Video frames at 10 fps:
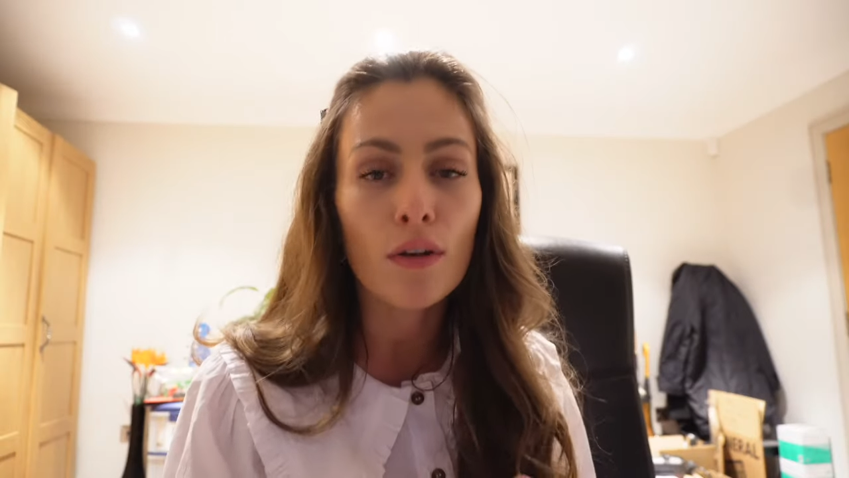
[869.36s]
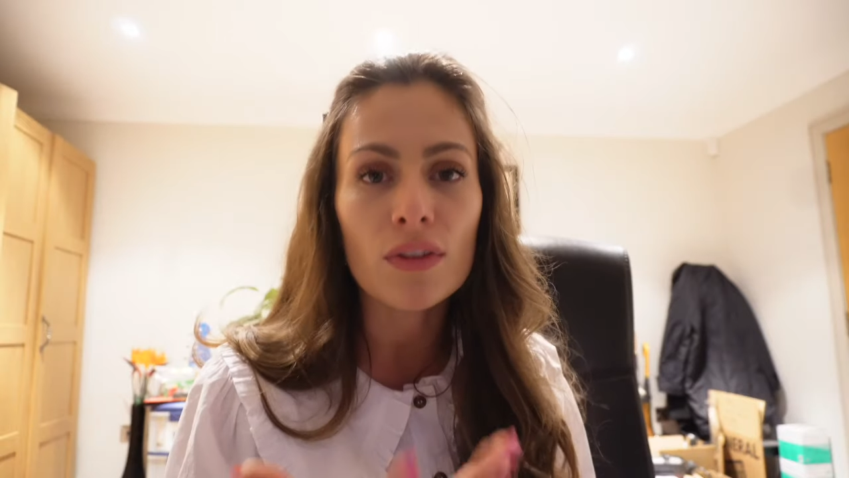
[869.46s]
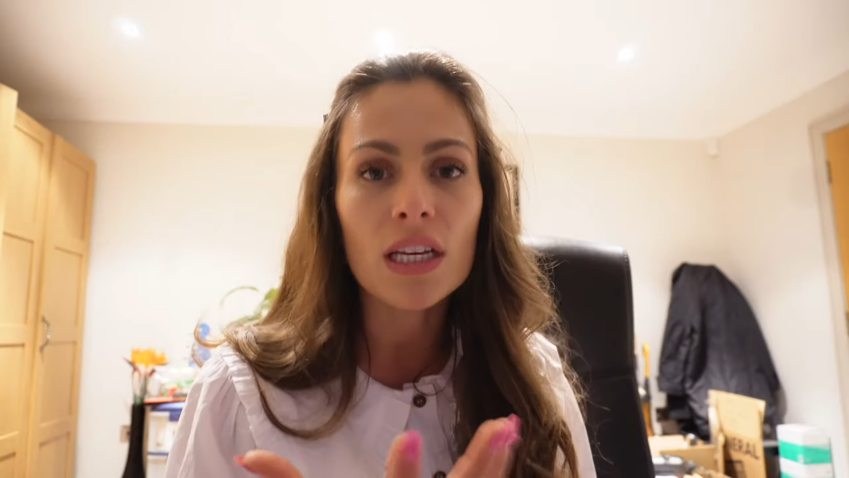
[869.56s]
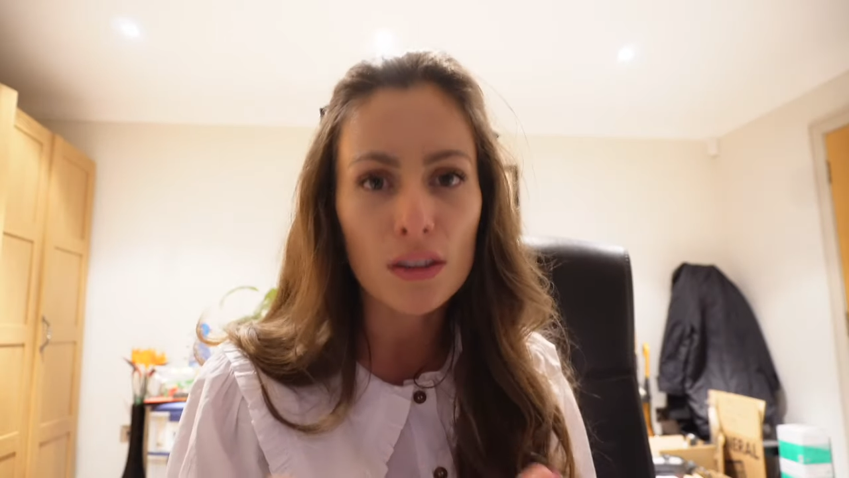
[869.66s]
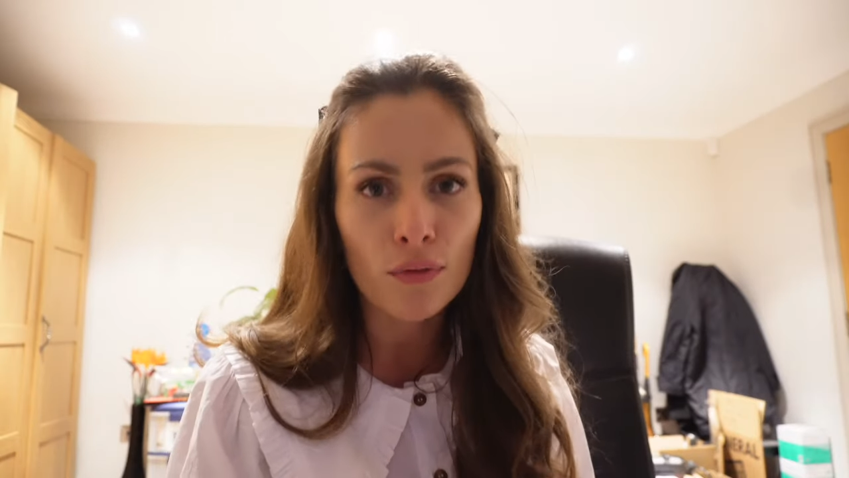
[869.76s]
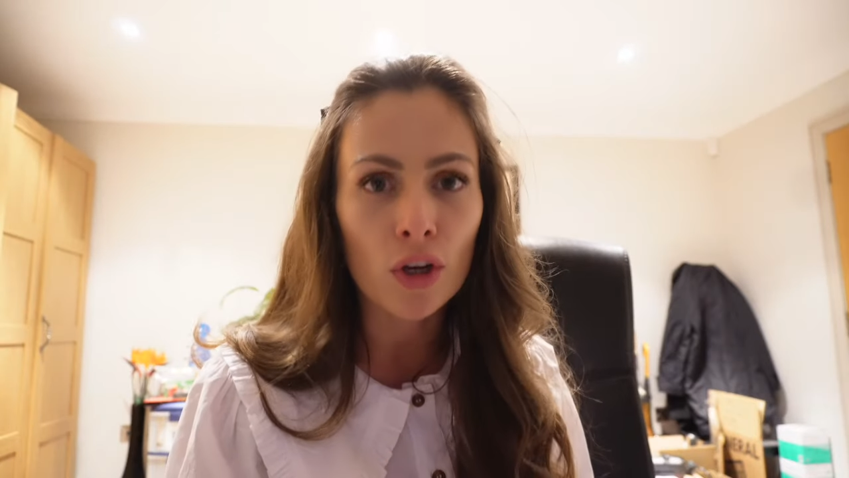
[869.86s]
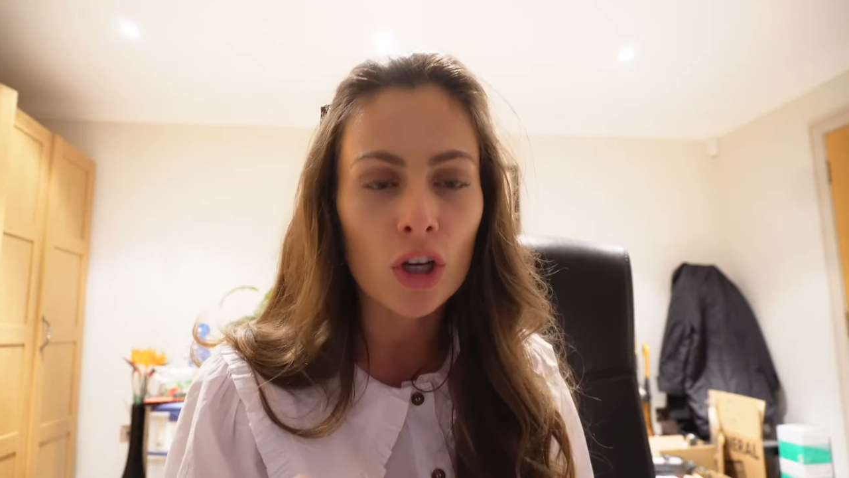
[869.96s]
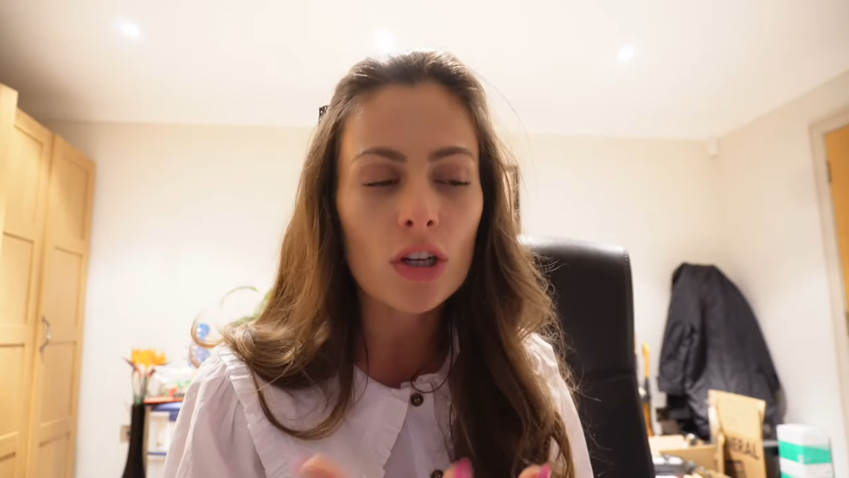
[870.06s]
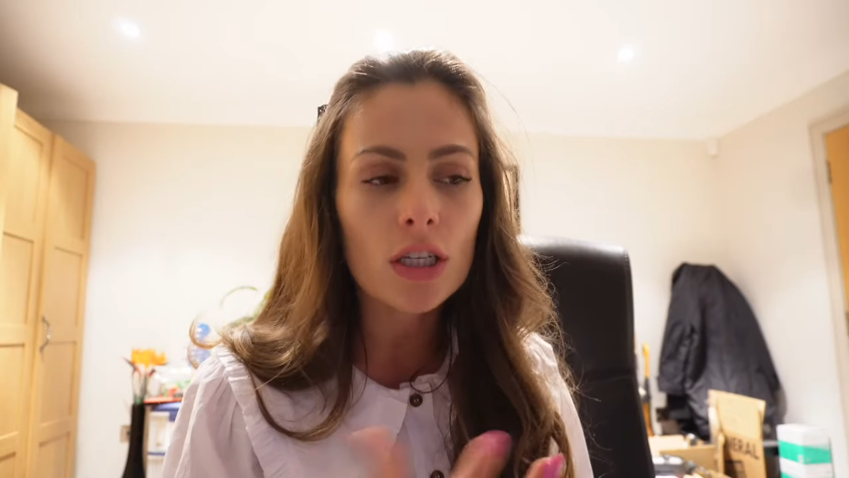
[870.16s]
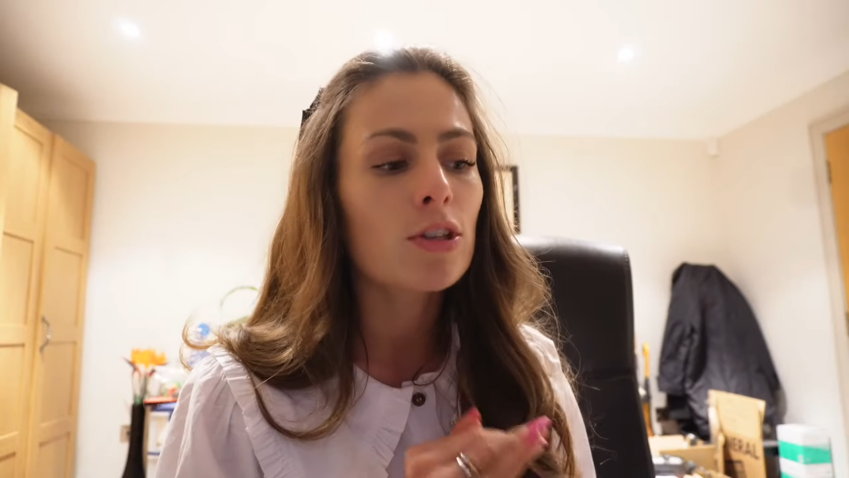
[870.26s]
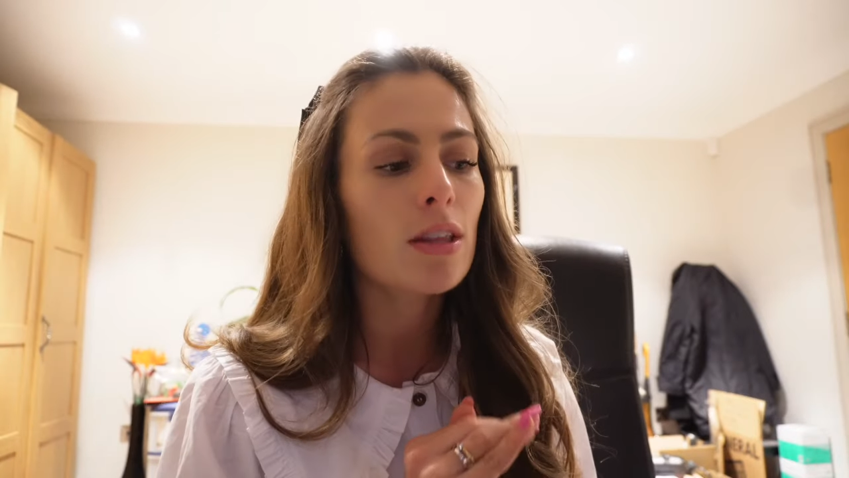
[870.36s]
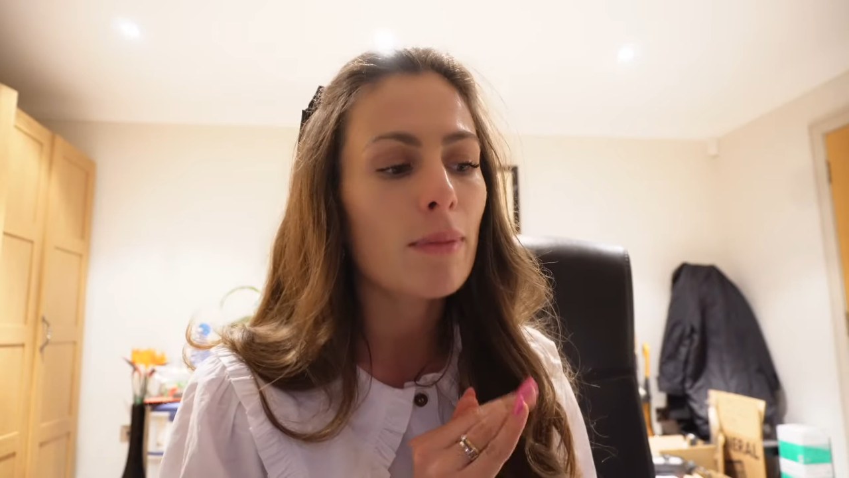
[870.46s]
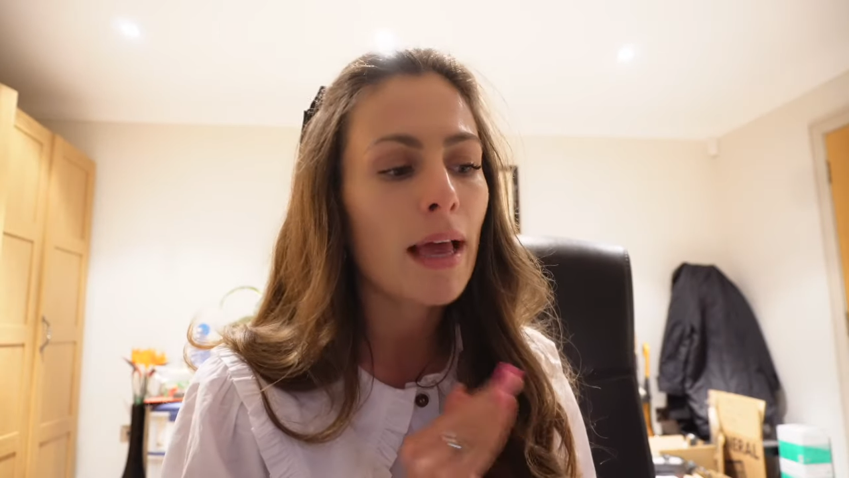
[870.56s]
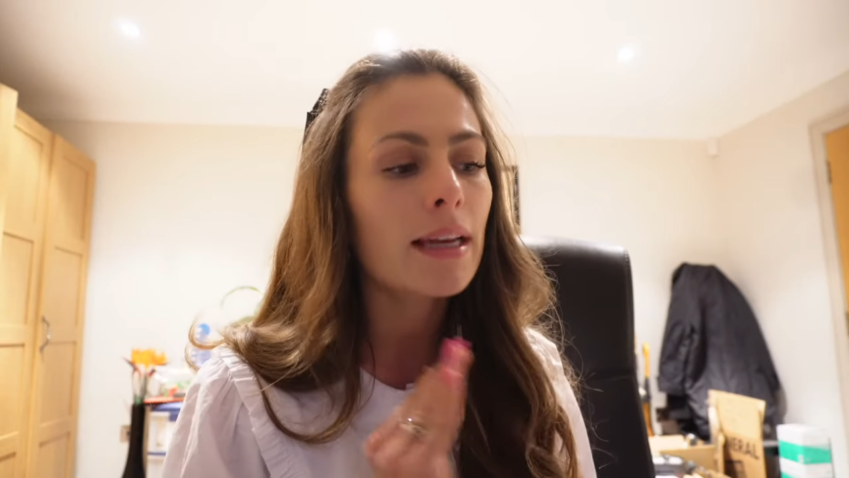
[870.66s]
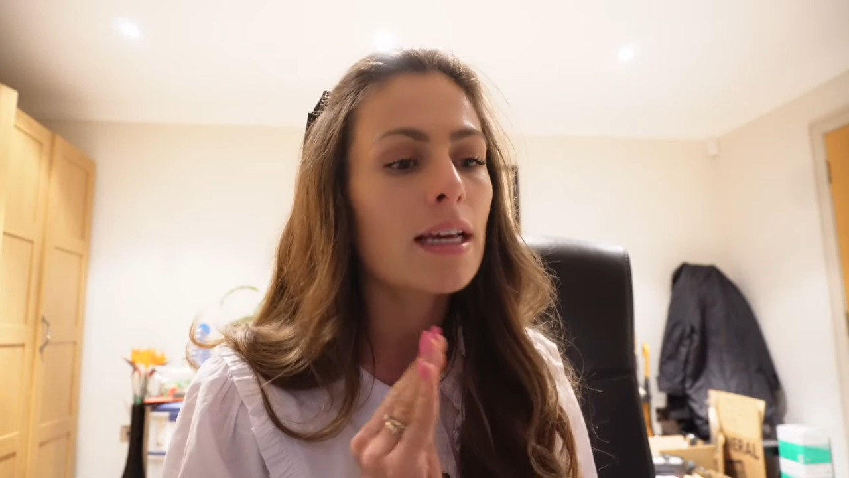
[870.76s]
of this food. So the
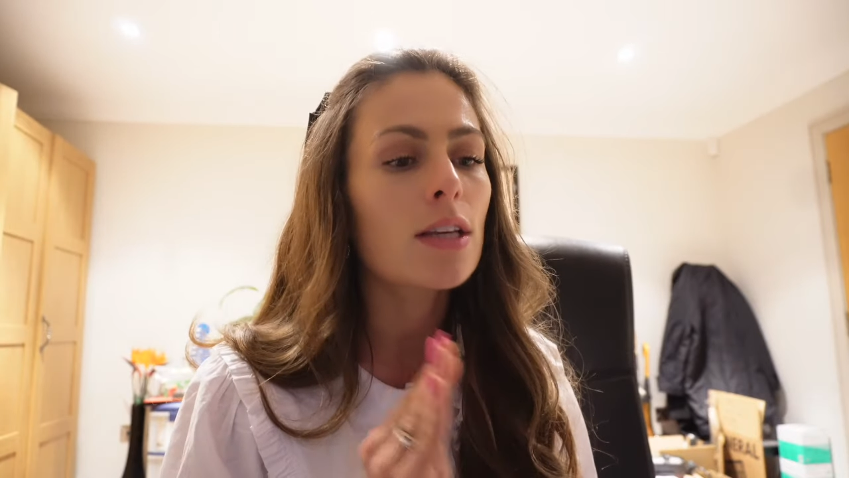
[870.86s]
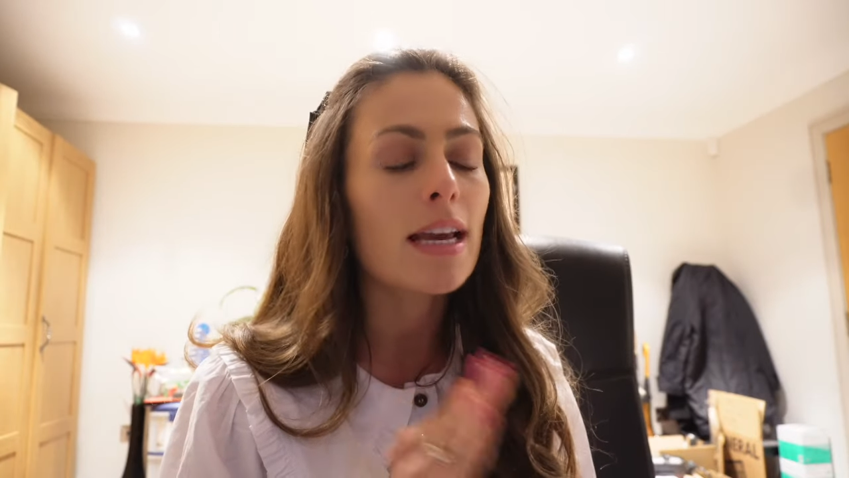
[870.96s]
plan is